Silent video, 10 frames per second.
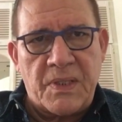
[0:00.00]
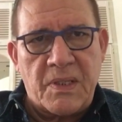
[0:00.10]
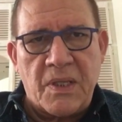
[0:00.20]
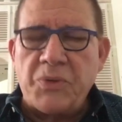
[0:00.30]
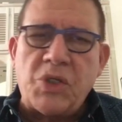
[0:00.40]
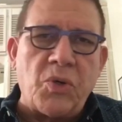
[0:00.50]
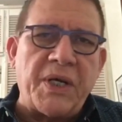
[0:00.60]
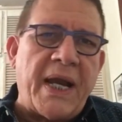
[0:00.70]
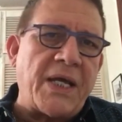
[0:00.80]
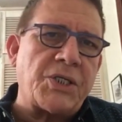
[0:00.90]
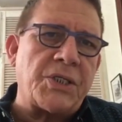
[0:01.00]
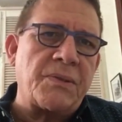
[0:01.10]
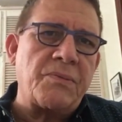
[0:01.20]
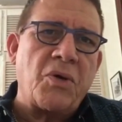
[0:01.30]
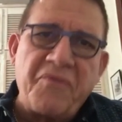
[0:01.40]
there was no connection,
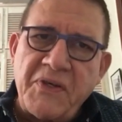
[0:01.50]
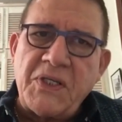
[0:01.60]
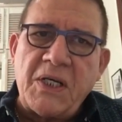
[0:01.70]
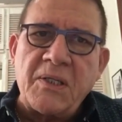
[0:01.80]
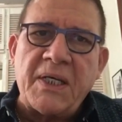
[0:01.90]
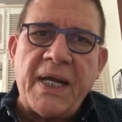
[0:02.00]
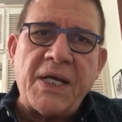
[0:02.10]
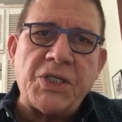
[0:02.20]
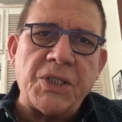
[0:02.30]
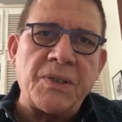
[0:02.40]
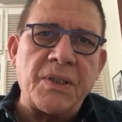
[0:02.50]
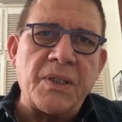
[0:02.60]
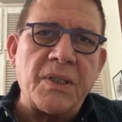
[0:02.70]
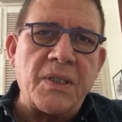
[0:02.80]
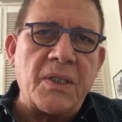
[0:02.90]
no physical connection
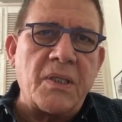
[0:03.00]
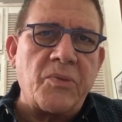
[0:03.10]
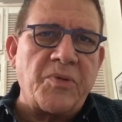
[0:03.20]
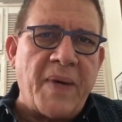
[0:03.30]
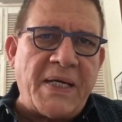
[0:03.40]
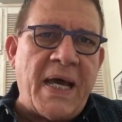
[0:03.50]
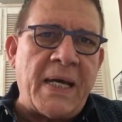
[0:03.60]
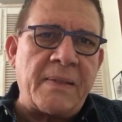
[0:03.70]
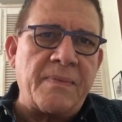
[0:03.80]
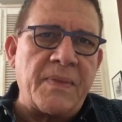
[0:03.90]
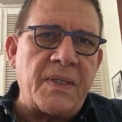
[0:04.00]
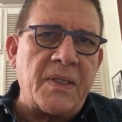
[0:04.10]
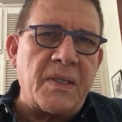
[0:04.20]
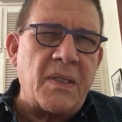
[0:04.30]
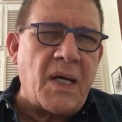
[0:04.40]
with my dad.
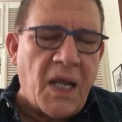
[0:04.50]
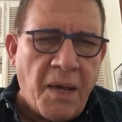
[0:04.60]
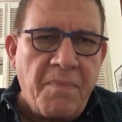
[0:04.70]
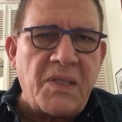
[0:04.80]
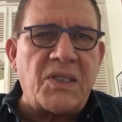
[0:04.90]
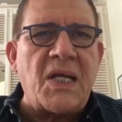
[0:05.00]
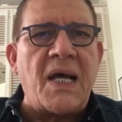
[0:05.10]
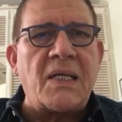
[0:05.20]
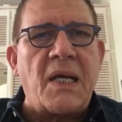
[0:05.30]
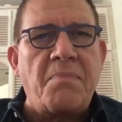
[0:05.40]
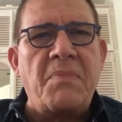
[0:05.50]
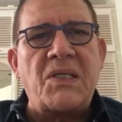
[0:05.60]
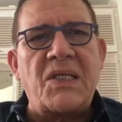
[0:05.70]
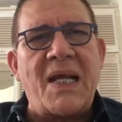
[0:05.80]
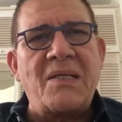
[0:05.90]
And I miss that, and miss
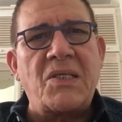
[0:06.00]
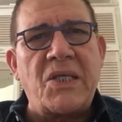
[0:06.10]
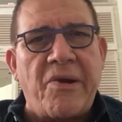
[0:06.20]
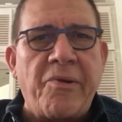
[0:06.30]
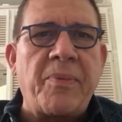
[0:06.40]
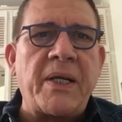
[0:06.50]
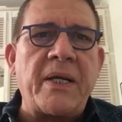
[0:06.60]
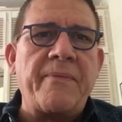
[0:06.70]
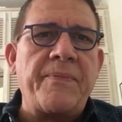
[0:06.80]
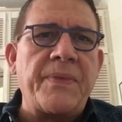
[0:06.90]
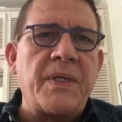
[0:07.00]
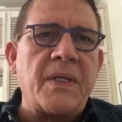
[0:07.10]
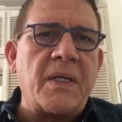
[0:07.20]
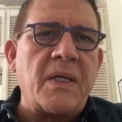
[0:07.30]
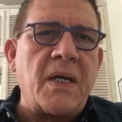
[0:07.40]
that terribly.
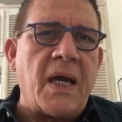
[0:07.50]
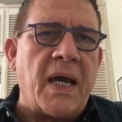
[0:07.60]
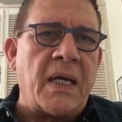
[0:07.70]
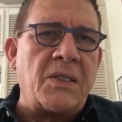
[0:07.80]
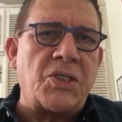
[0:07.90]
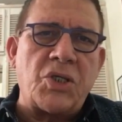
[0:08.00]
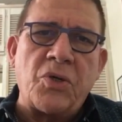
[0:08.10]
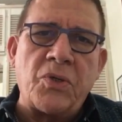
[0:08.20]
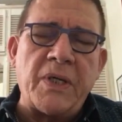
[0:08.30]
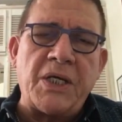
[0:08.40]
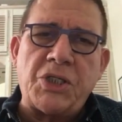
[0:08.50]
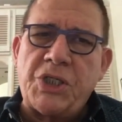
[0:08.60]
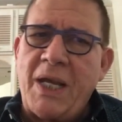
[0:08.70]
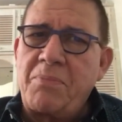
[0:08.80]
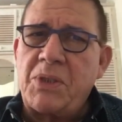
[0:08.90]
And so it
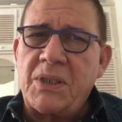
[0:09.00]
shaped,